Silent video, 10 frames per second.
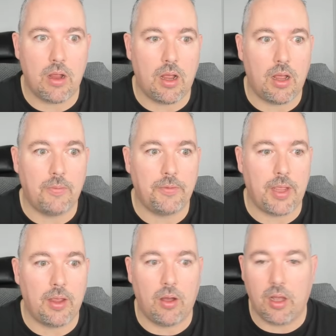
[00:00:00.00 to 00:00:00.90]
and
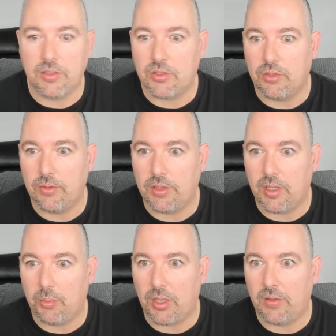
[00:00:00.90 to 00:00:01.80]
I asked to do a
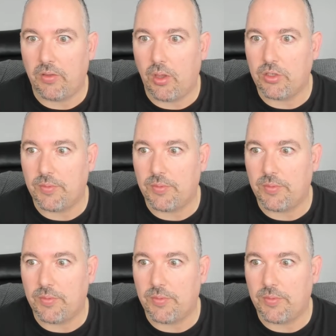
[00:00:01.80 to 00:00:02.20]
deep research